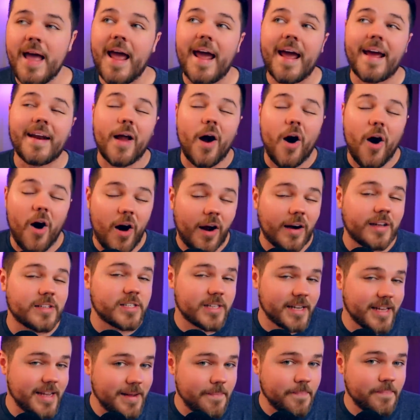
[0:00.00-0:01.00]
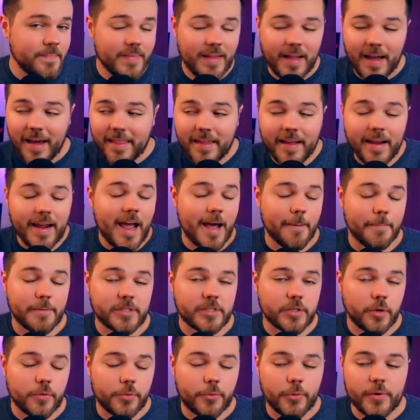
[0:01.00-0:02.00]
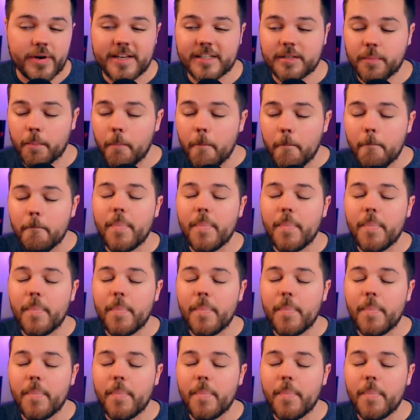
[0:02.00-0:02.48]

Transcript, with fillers: And honestly, I think episode three is